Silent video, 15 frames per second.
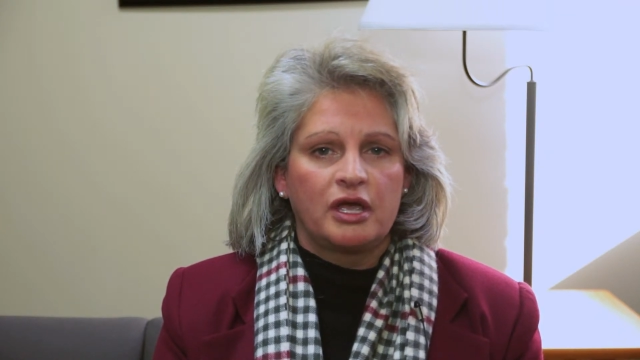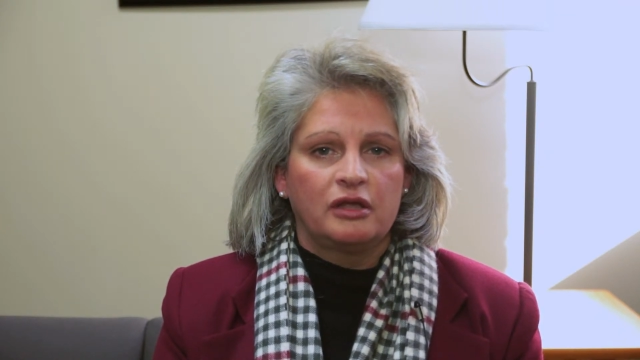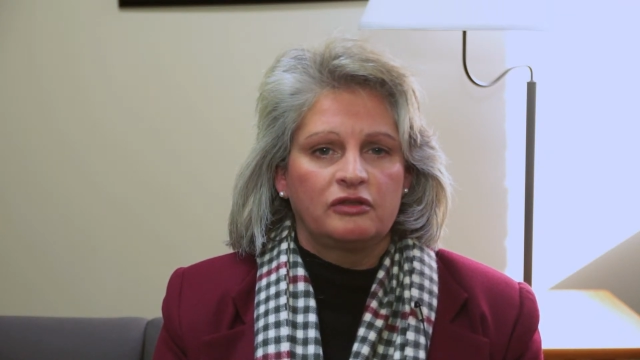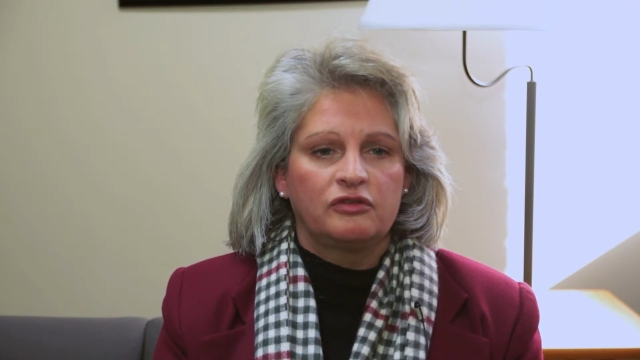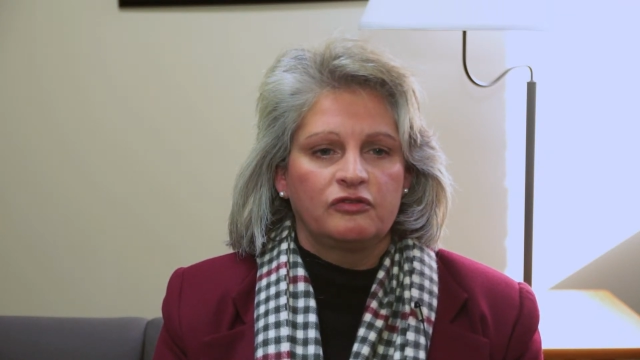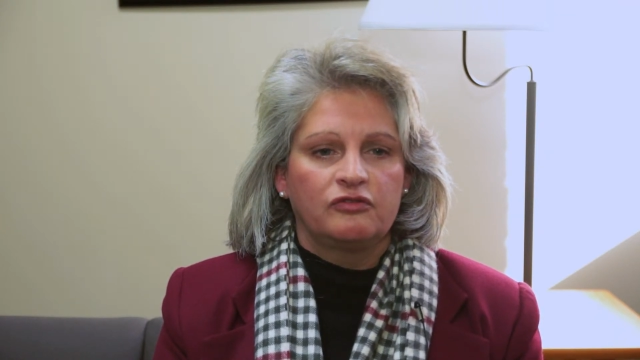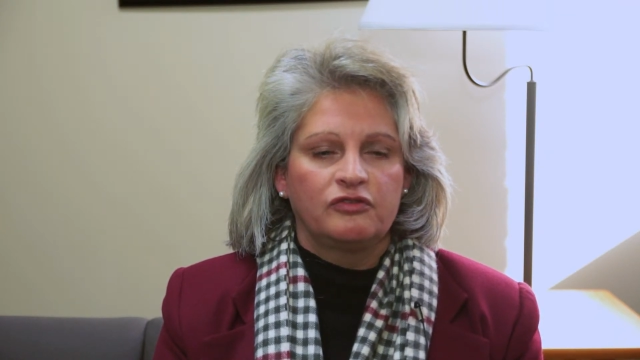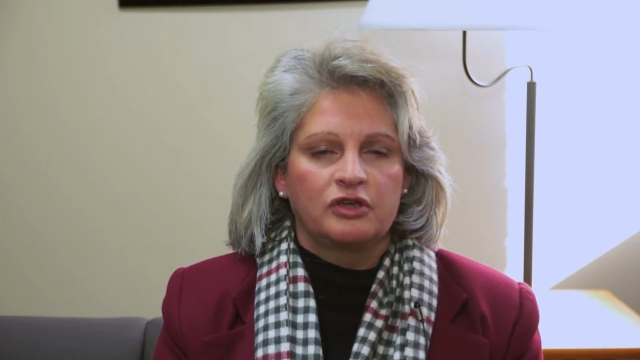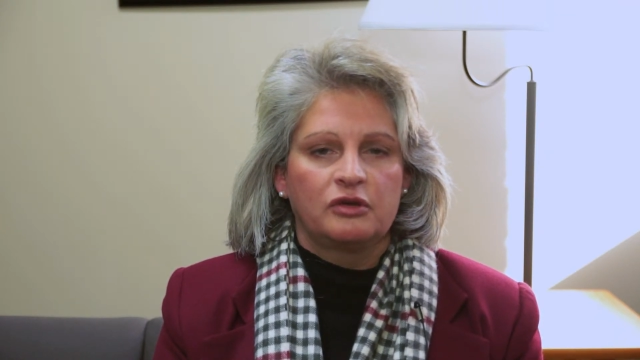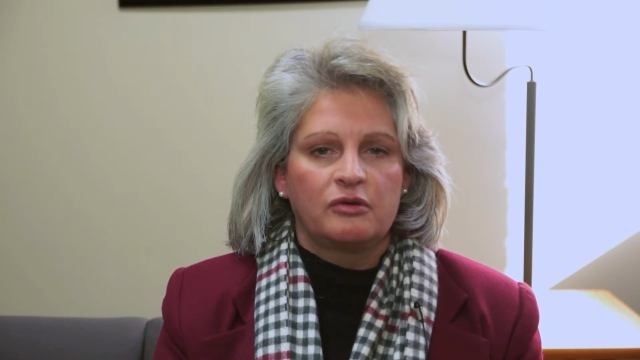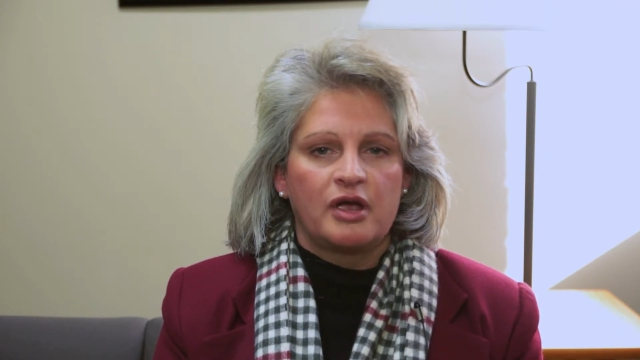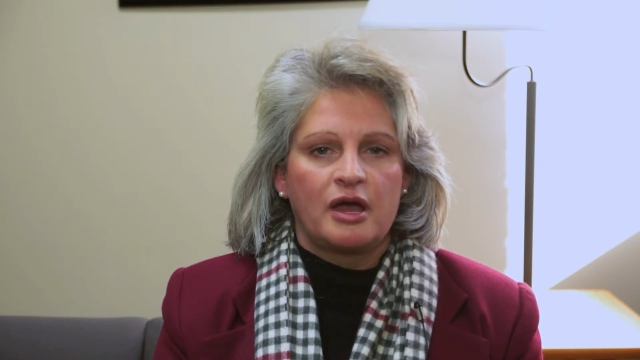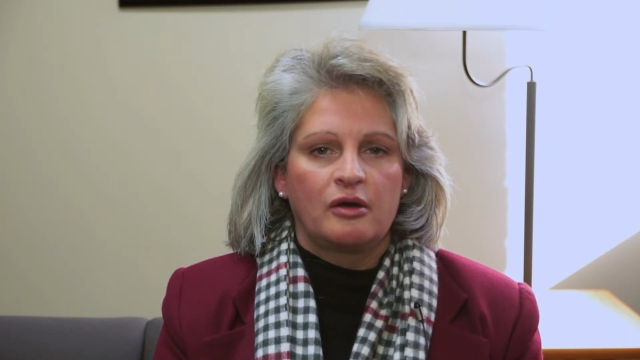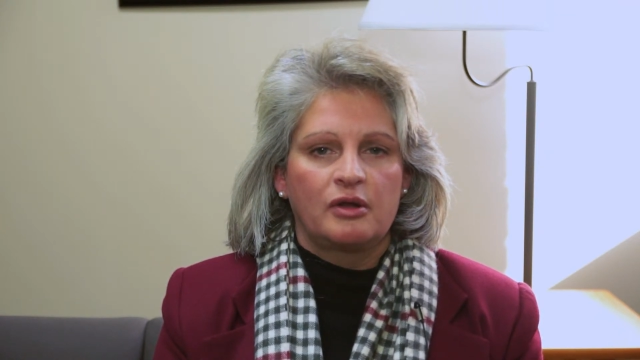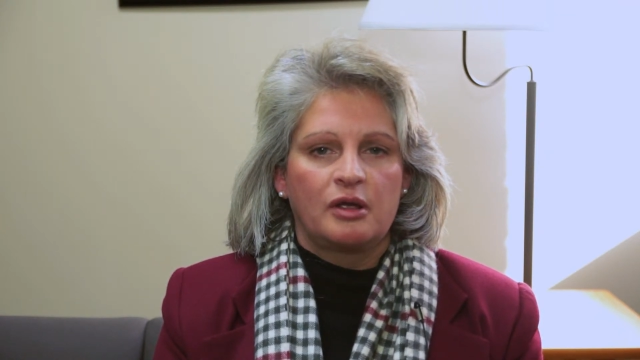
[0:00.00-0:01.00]
and to figure
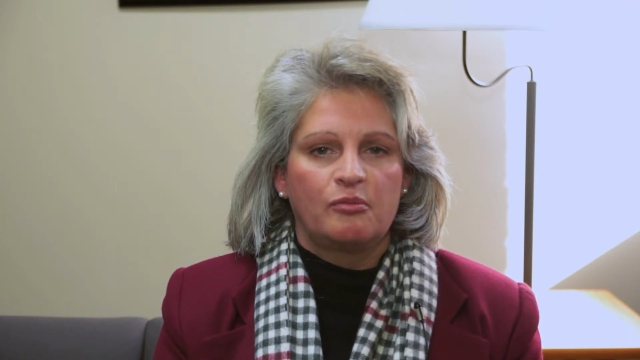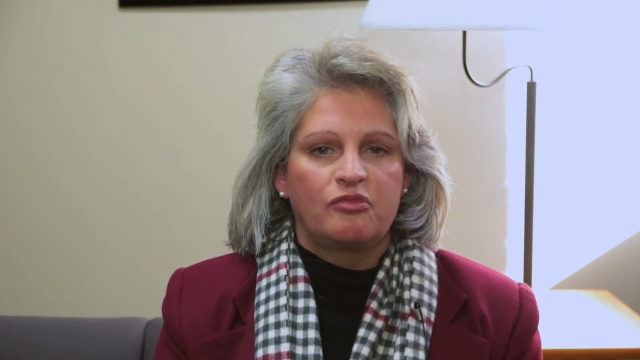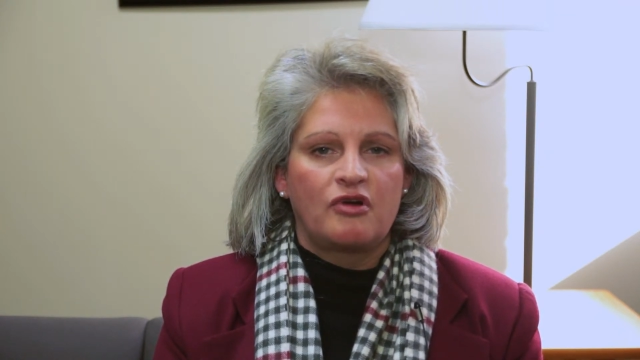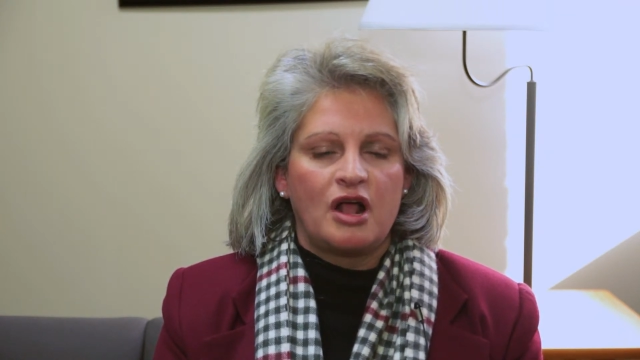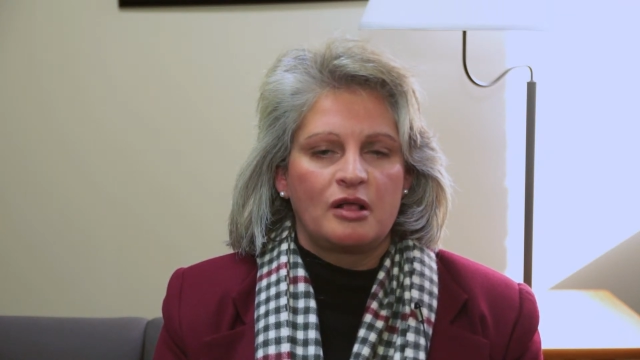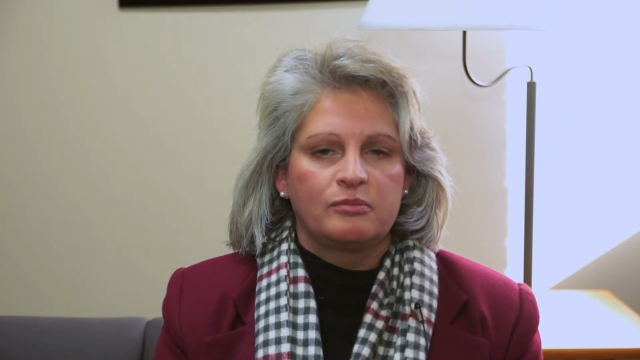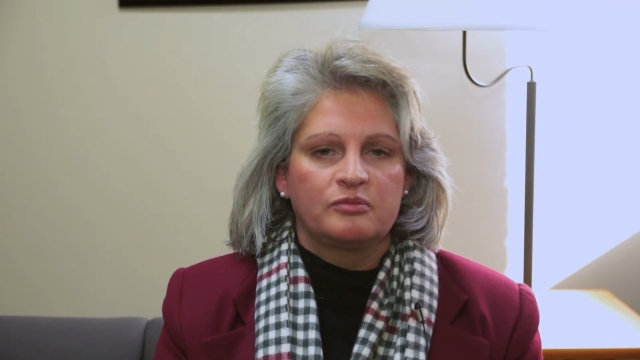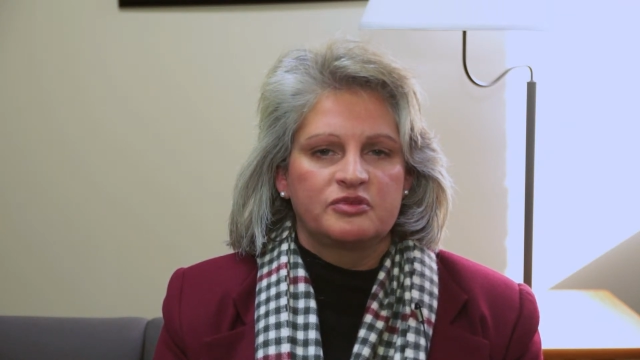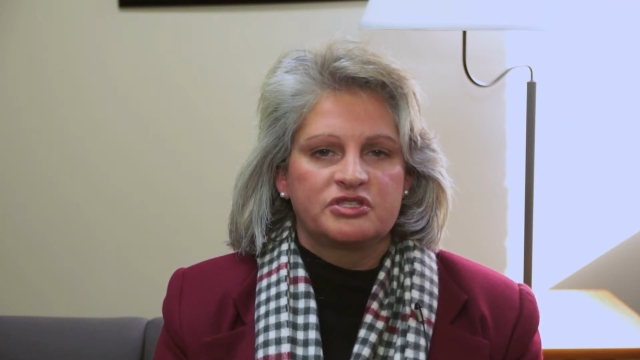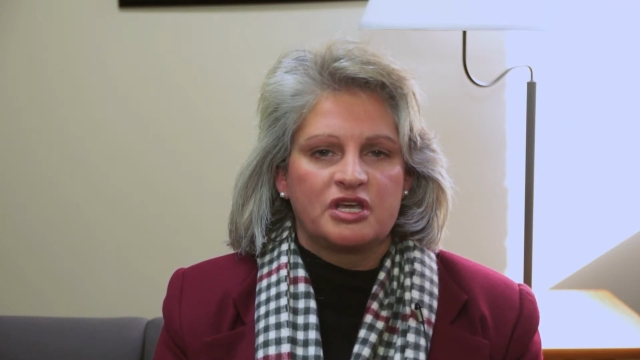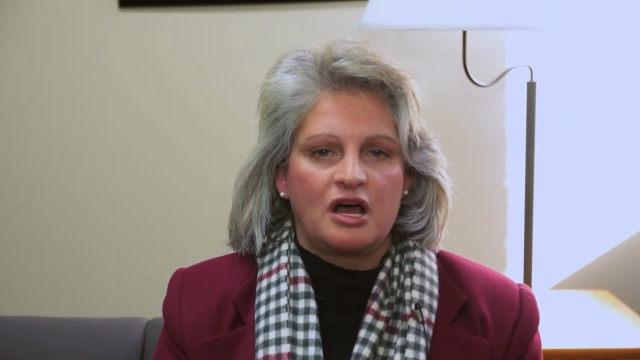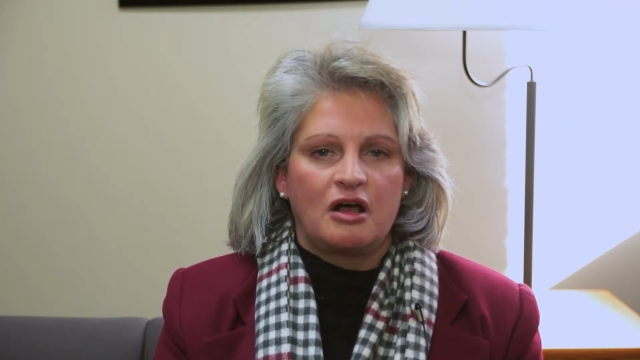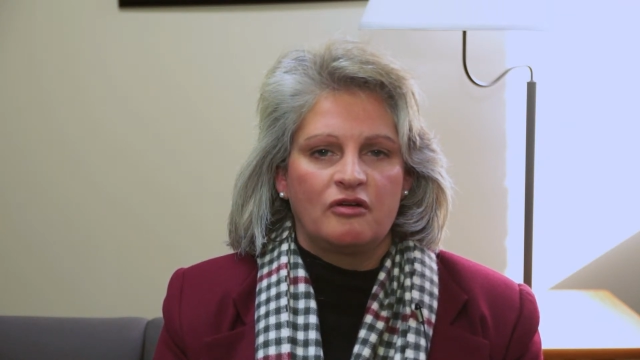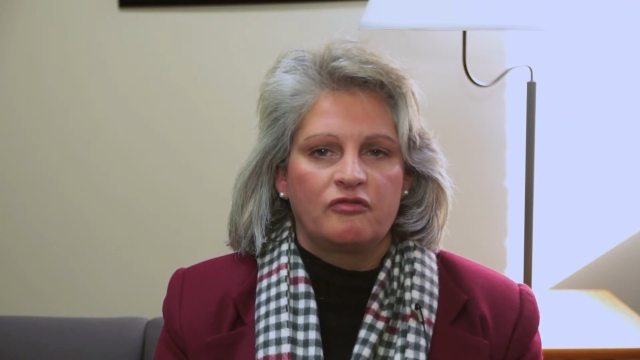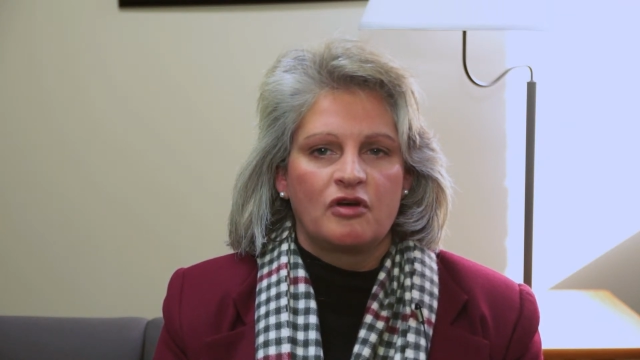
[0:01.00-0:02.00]
out and problem
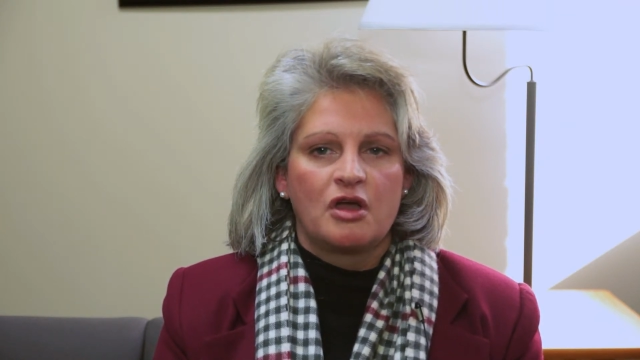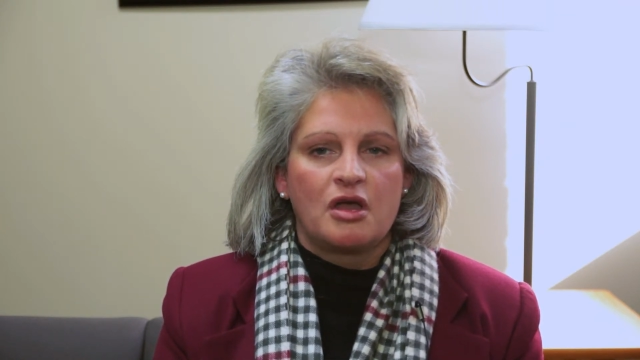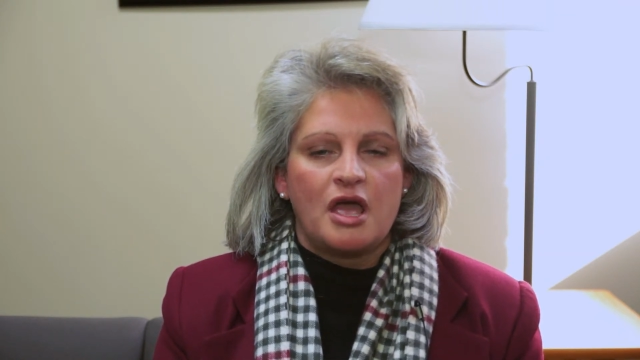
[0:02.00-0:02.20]
solve